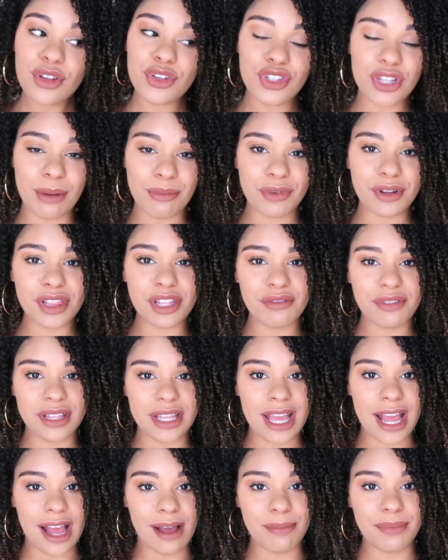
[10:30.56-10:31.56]
So I'm
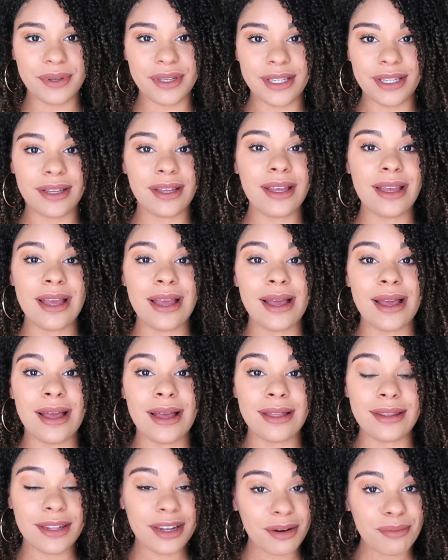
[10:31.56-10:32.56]
really happy
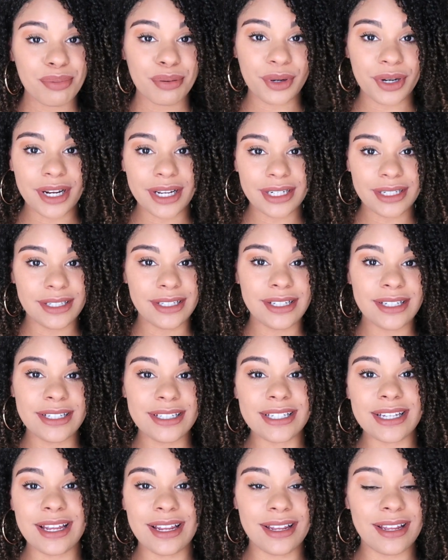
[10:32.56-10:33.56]
that I'm
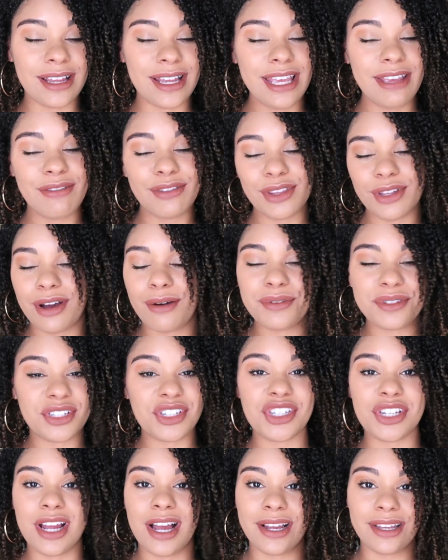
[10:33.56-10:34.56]
pregnant, even though I was
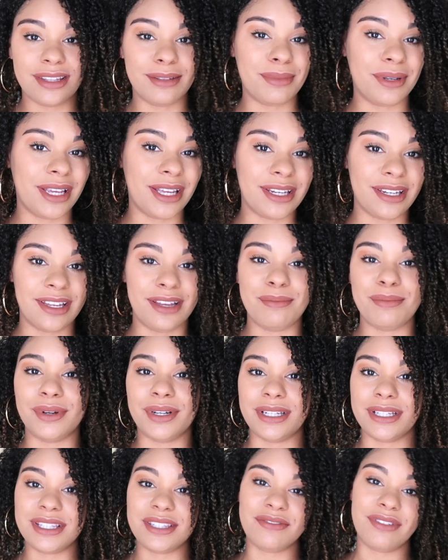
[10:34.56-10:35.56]
in shock in the beginning,
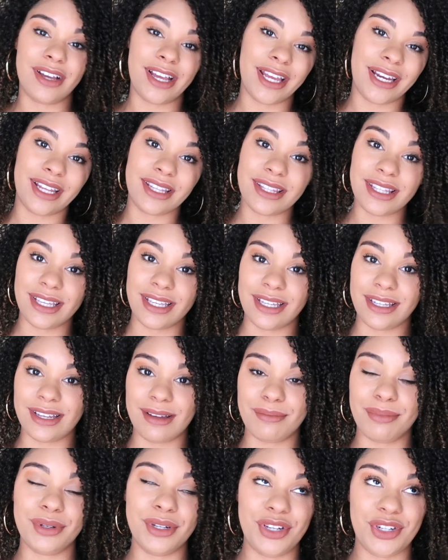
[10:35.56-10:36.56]
but it's fine.
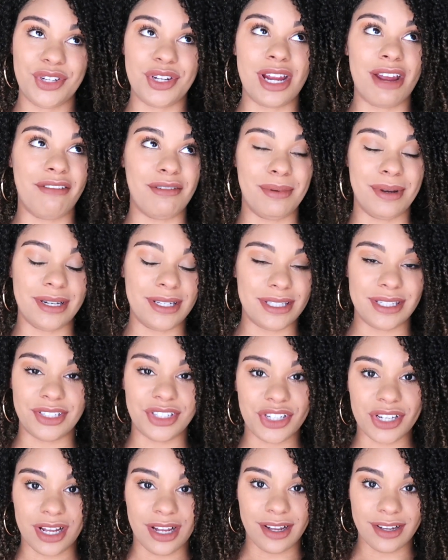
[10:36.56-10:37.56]
I'm pretty sure everybody's
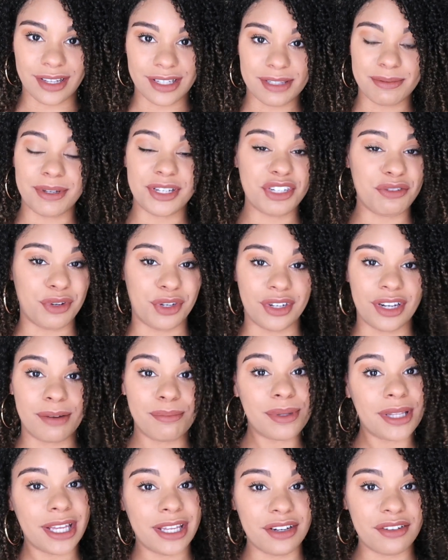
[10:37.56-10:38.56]
in shock, especially when you're
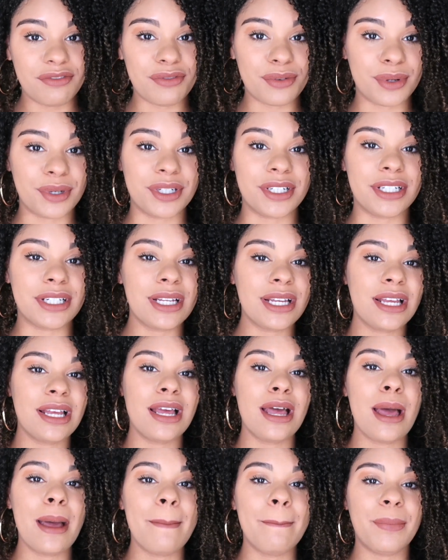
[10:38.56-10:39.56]
not planning for
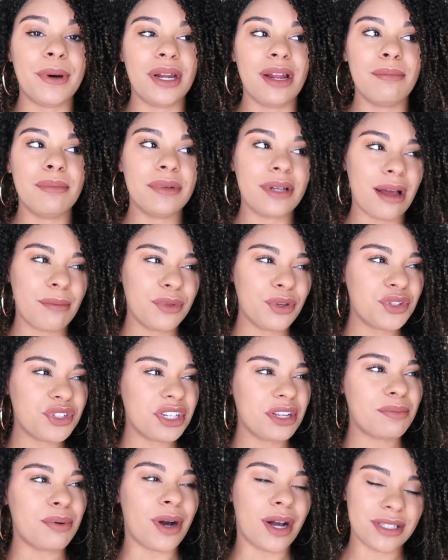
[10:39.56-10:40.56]
it. But I'm
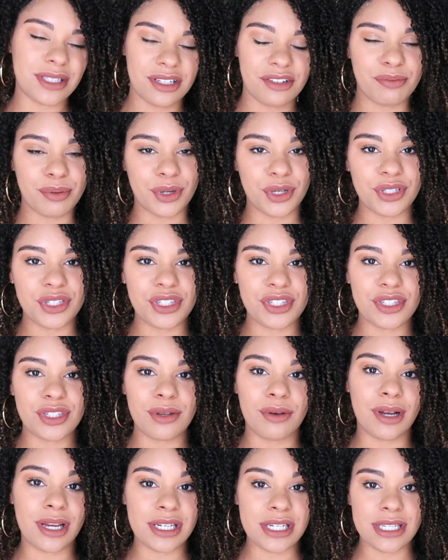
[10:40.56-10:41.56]
usually a positive person,
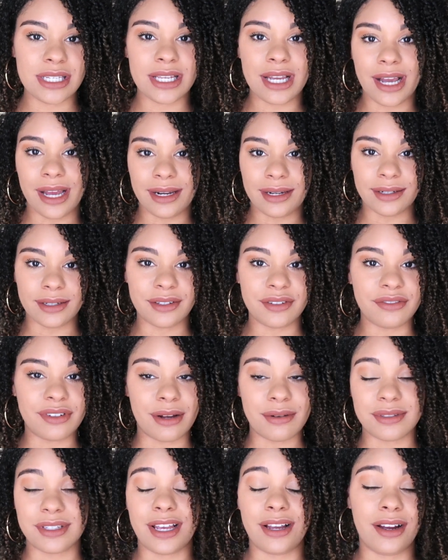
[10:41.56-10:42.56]
so I just kind of,
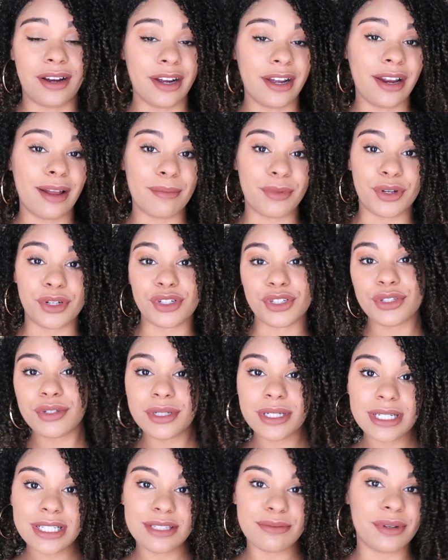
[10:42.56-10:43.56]
I was like, all right, I'm gonna
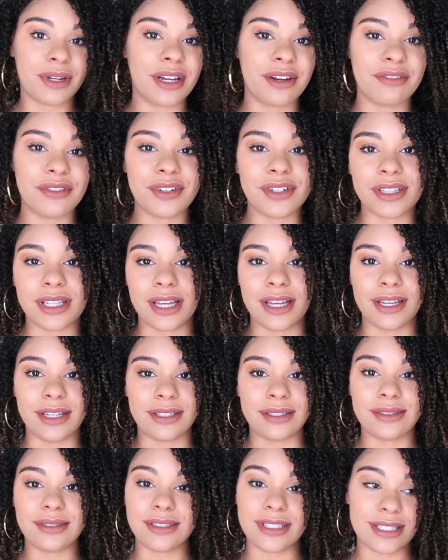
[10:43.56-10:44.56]
do this, whatever,
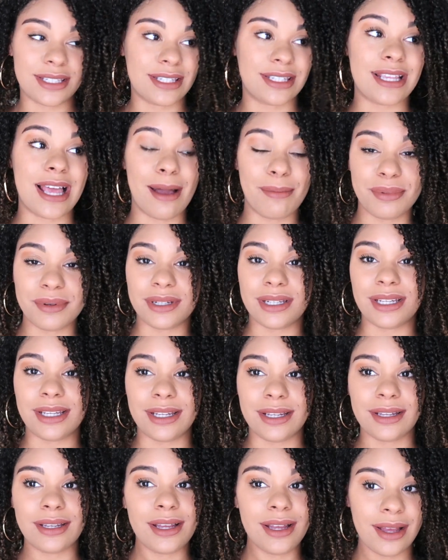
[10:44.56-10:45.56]
like, this is
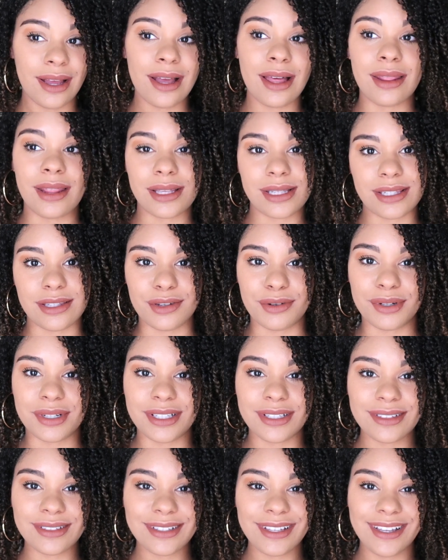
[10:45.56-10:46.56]
happening, let's do
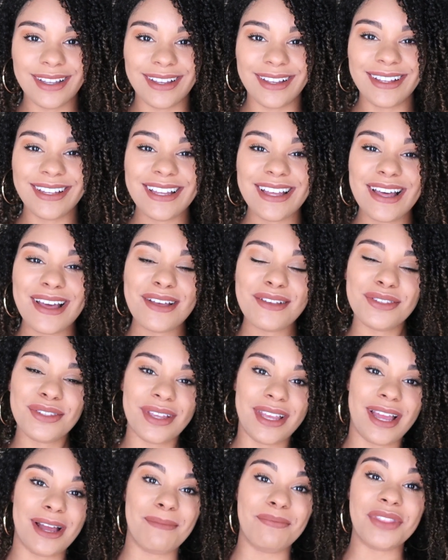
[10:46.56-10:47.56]
it.
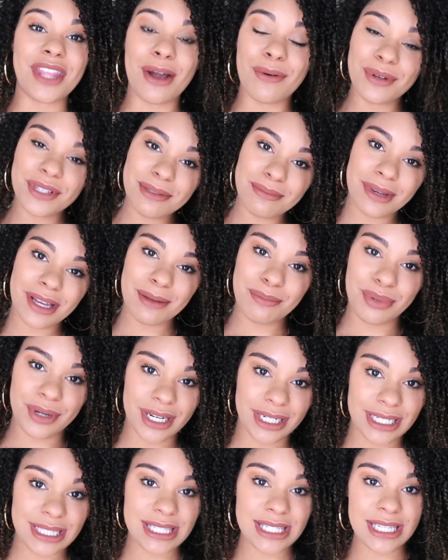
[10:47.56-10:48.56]
So yeah, that was my
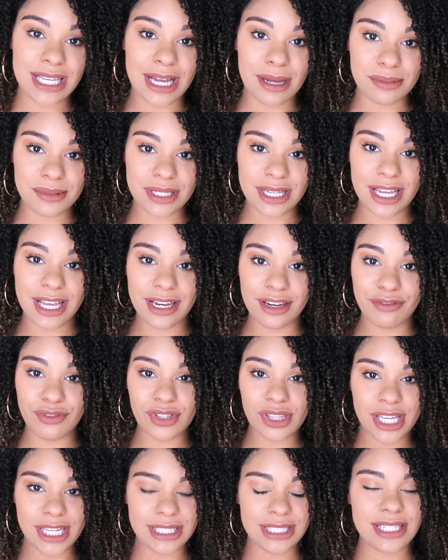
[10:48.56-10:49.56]
pregnancy update. If
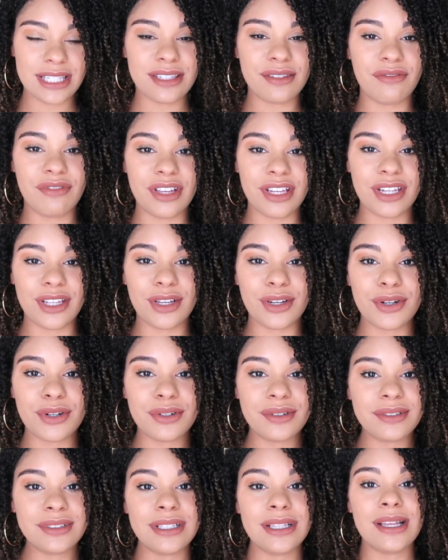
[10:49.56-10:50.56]
you like this
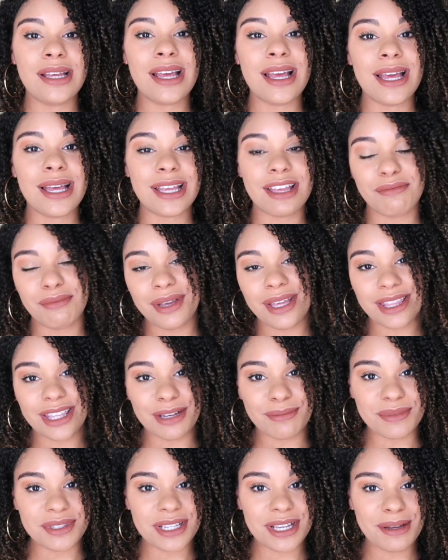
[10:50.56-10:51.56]
video, give me a
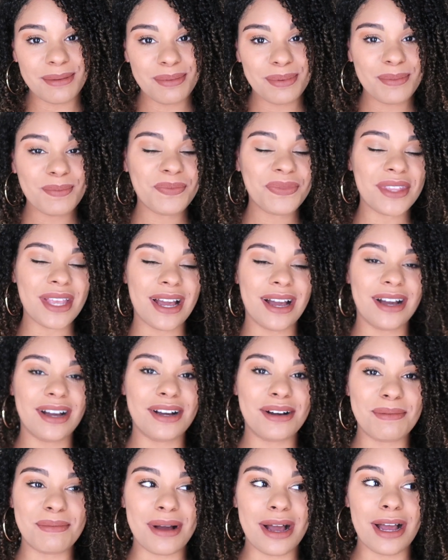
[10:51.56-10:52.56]
thumbs up.
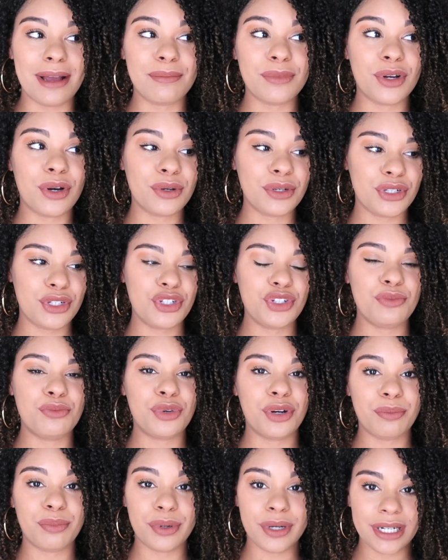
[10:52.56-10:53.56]
I'm gonna do
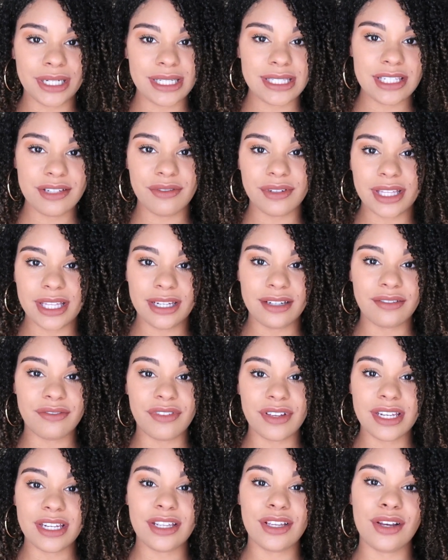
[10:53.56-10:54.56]
more pregnancy related
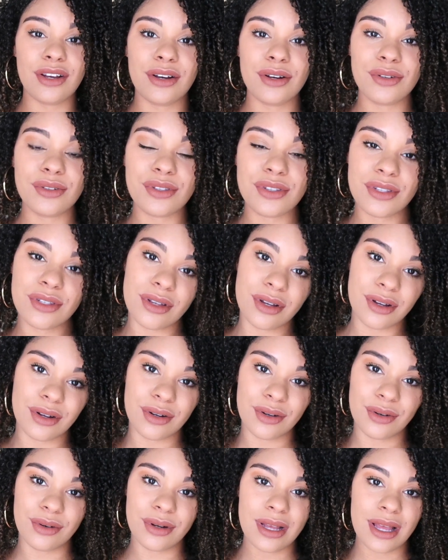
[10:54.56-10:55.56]
videos,
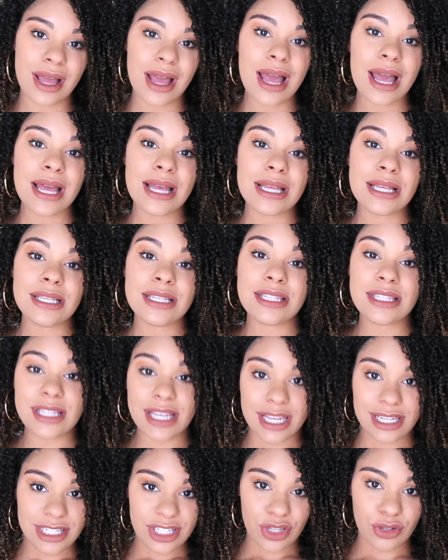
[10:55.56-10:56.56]
so
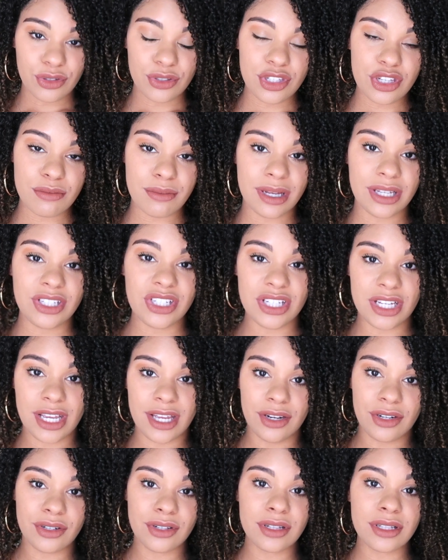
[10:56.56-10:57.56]
stay tuned to my
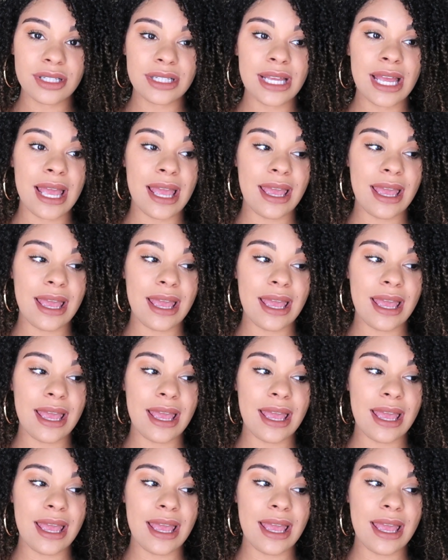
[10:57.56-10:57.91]
channel.